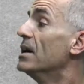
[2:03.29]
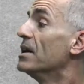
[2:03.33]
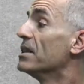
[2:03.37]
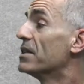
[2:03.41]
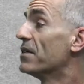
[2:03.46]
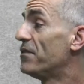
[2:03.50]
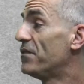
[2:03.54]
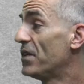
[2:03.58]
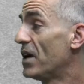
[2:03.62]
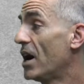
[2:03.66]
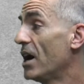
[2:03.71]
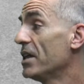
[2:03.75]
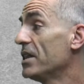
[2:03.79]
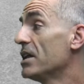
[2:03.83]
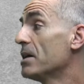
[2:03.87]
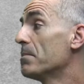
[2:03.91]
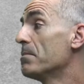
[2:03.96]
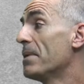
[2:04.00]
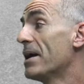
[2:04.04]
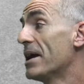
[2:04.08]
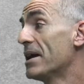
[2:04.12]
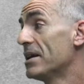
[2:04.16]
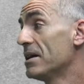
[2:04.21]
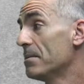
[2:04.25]
The finding
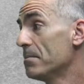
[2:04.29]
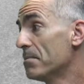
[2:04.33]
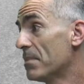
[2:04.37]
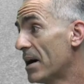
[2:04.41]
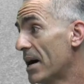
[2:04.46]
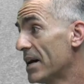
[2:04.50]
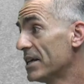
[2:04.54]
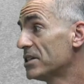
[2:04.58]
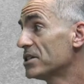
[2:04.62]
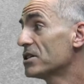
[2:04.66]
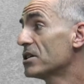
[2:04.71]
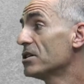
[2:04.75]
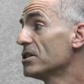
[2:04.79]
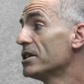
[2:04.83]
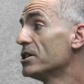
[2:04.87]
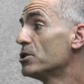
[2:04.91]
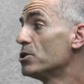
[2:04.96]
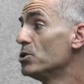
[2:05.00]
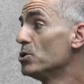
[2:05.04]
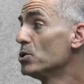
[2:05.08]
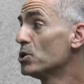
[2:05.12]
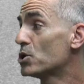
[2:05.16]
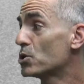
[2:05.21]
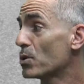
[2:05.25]
made in mice could lead to
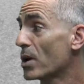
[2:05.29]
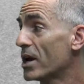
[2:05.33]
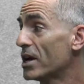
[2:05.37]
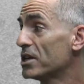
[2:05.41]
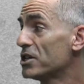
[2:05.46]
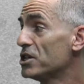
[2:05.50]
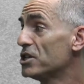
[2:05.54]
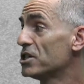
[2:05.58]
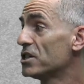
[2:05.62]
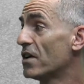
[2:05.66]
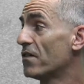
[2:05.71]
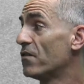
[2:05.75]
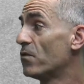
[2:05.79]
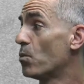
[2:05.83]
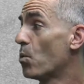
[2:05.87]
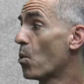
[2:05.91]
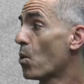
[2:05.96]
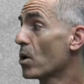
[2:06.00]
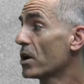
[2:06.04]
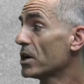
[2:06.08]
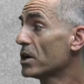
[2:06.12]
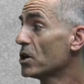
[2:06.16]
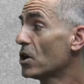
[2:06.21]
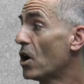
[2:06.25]
new strategies of
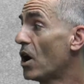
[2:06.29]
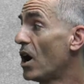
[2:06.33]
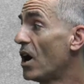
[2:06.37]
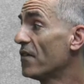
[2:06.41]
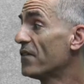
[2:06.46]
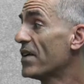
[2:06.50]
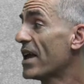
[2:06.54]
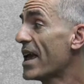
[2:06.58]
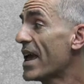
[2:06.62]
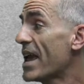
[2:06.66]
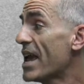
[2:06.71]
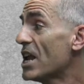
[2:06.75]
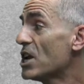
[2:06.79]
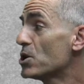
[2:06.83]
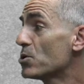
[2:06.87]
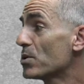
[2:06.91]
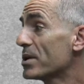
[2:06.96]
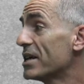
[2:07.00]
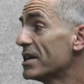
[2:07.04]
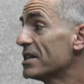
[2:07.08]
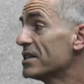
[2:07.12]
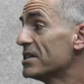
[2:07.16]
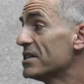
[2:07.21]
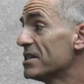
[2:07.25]
warding off
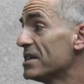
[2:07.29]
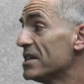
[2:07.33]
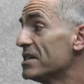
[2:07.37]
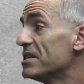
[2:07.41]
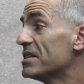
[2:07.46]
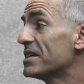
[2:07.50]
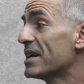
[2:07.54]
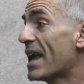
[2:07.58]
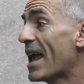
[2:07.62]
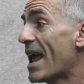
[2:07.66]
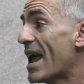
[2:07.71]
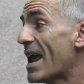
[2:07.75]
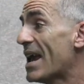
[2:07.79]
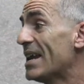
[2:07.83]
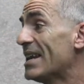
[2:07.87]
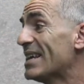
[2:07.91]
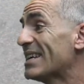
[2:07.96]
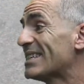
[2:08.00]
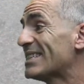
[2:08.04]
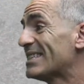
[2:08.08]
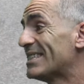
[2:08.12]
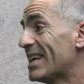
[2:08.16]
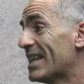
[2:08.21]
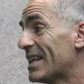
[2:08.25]
age-related diseases and
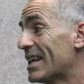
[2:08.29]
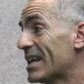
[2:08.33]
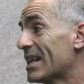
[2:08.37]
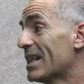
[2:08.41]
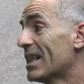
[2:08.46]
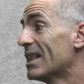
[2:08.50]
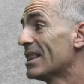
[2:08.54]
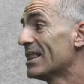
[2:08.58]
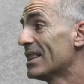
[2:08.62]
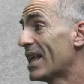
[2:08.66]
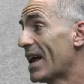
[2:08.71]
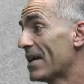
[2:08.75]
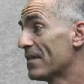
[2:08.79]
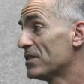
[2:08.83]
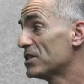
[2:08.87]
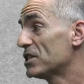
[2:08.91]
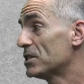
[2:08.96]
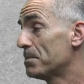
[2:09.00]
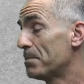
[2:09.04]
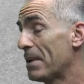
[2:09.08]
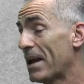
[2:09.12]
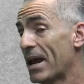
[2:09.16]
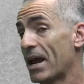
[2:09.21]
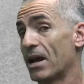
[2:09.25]
extending
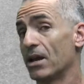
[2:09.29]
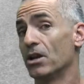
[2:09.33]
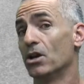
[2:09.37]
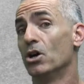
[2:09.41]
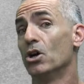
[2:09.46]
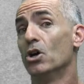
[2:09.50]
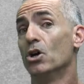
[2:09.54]
lifespan.